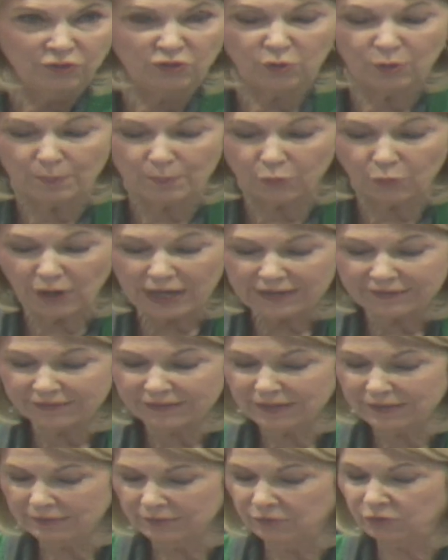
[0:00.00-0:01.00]
to embrace
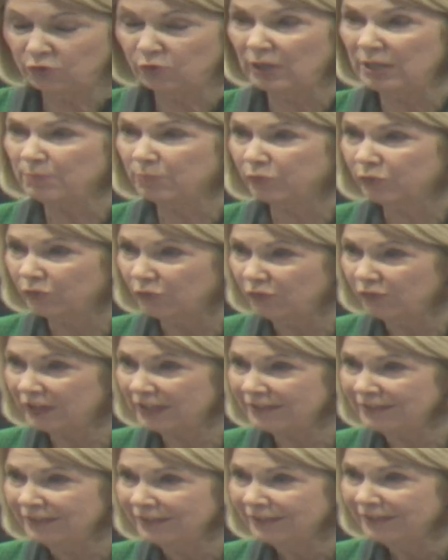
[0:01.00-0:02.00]
it, to improve
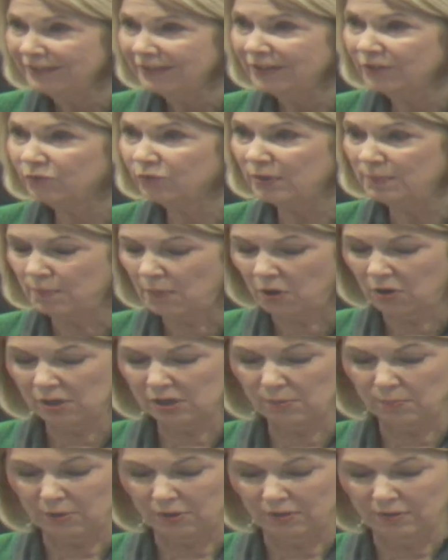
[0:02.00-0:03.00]
it, is
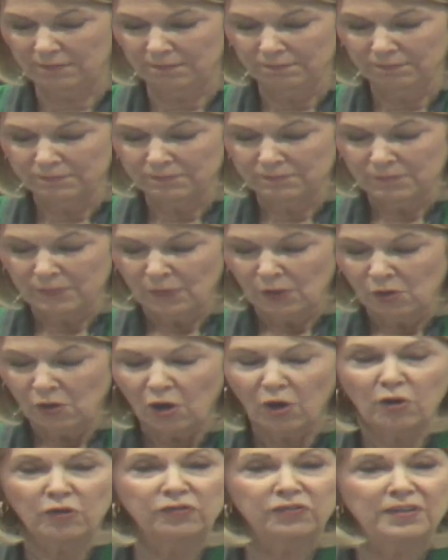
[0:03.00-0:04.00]
remarkable.
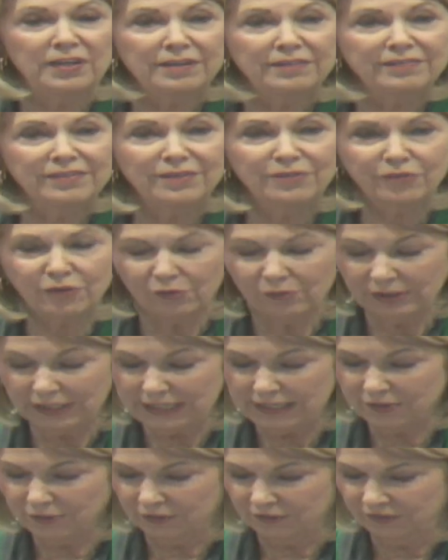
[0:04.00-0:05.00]
Our citizens are
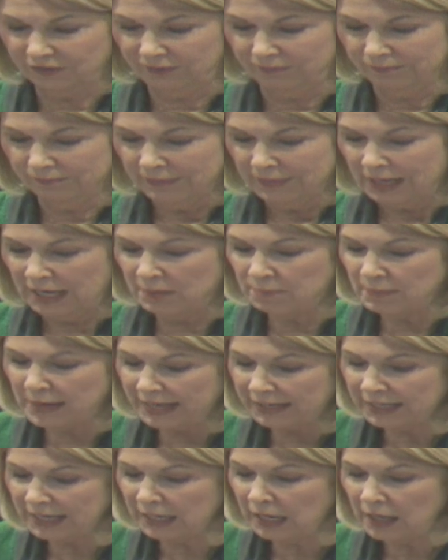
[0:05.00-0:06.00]
leaders in
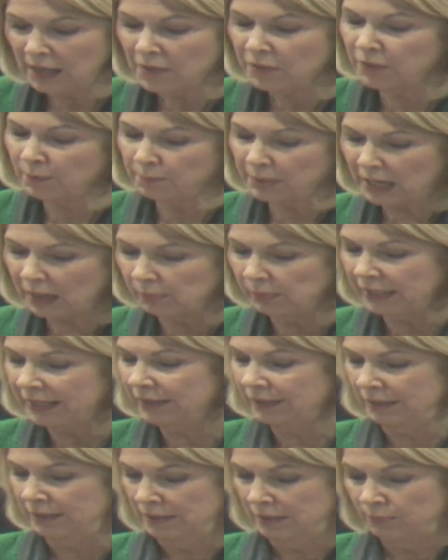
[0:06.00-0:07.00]
making the
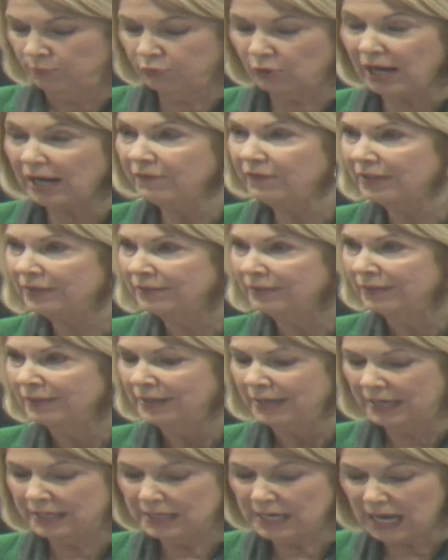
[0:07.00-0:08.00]
public, private,
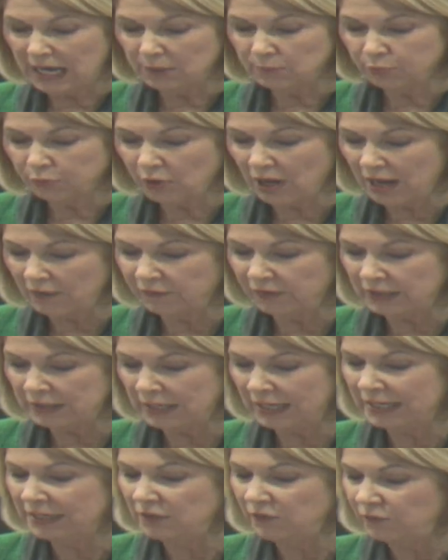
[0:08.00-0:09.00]
and nonprofit
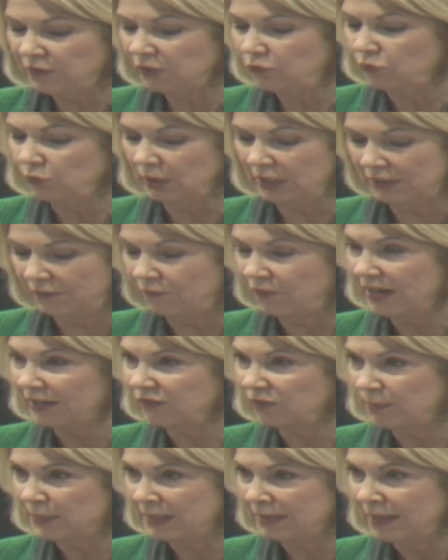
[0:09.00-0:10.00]
individual
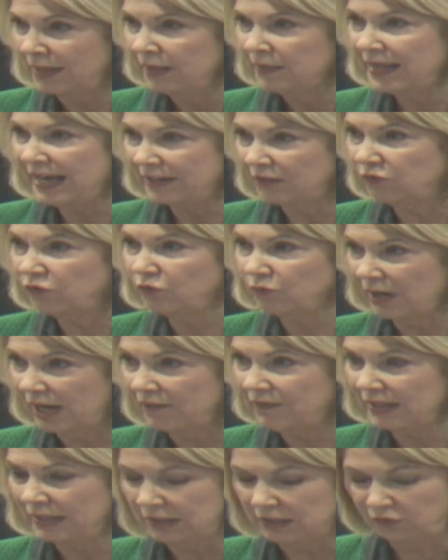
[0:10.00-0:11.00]
investment that is
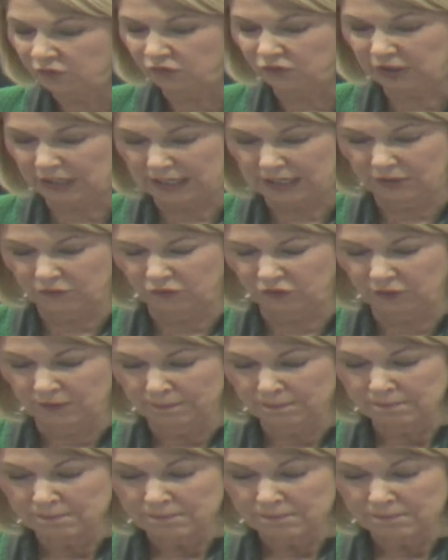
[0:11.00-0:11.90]
driving this change.